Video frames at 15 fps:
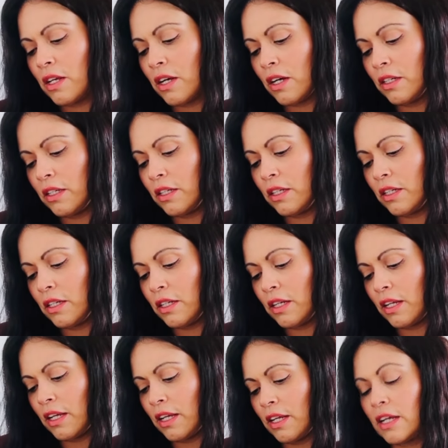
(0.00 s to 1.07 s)
Got it
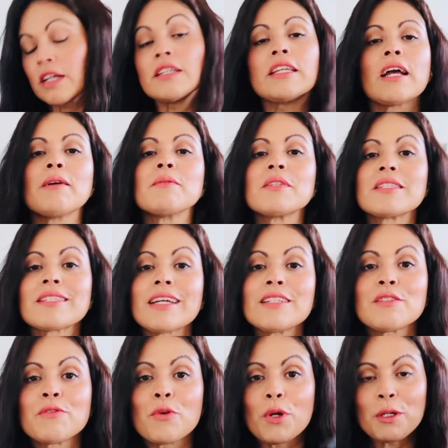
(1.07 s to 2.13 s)
in a, yeah,
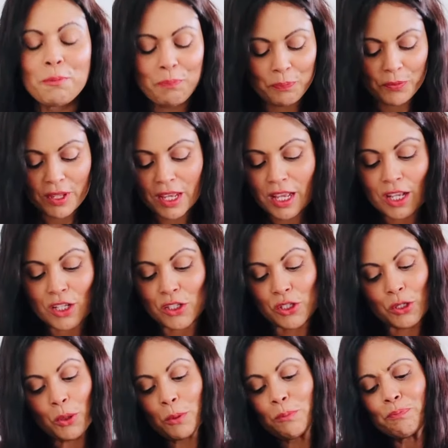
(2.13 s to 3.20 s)
size 4.
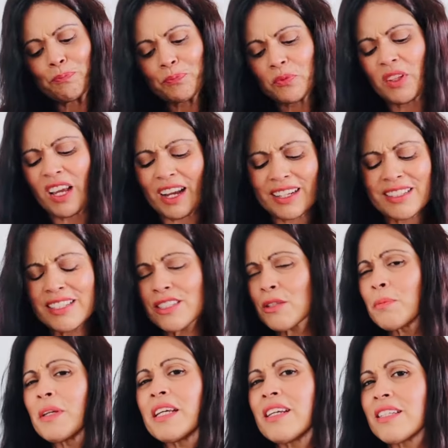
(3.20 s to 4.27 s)
So yeah, I tend
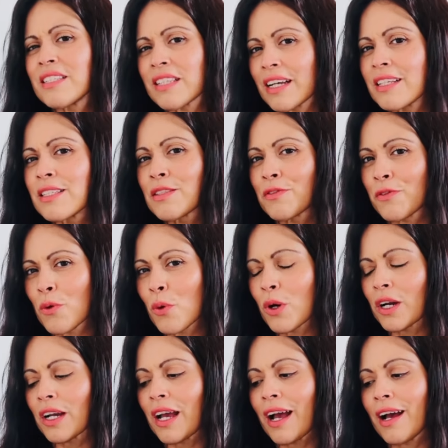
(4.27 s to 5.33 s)
to be a size
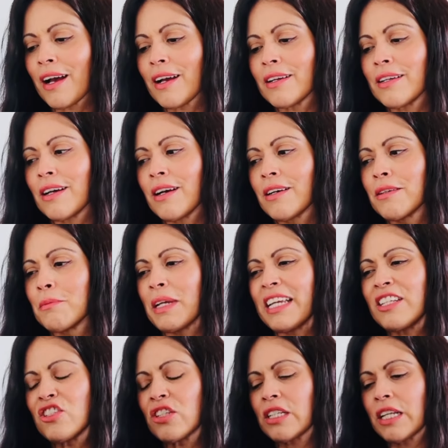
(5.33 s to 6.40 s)
4 at
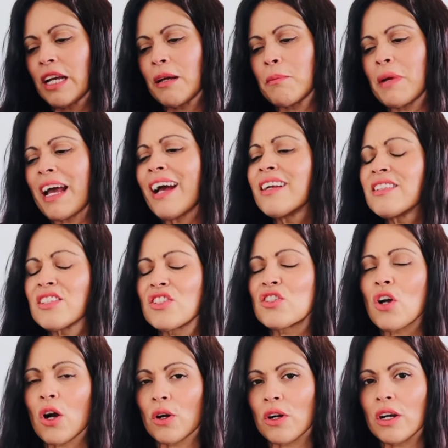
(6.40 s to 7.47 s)
H&M and
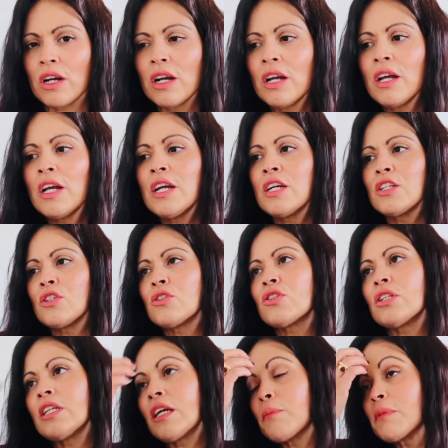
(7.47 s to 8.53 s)
Zara.
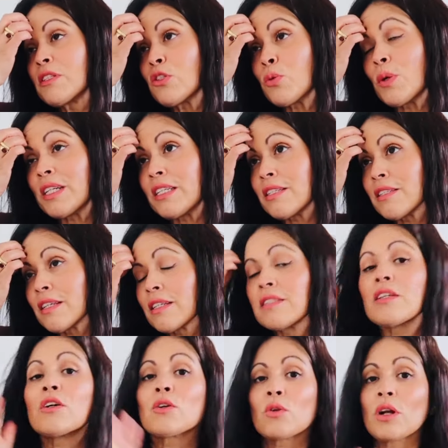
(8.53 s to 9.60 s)
Usually I'm a 26
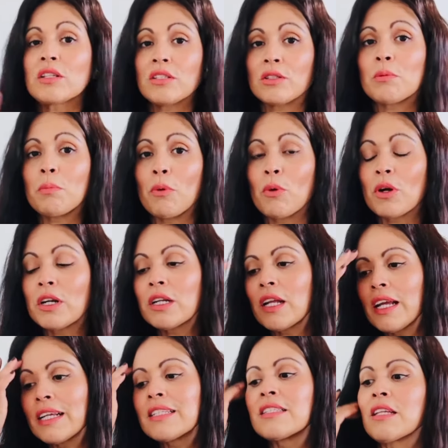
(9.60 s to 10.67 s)
across the
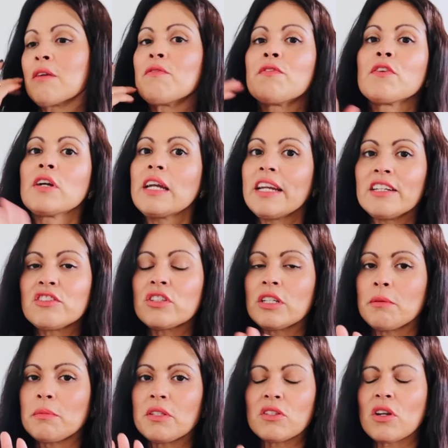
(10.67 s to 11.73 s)
board except for
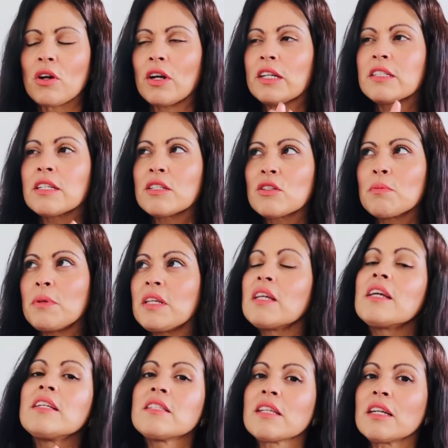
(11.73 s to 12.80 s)
H&M and Zara. I tend to
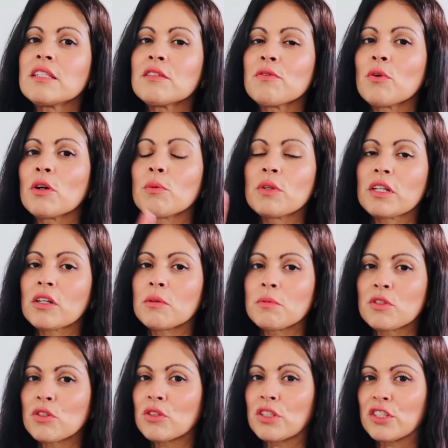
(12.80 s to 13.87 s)
be a size 4 when it
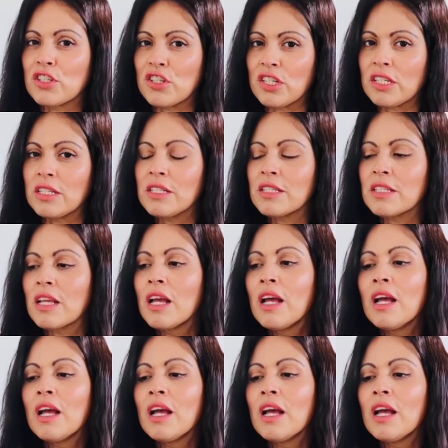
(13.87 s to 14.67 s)
comes to their jeans.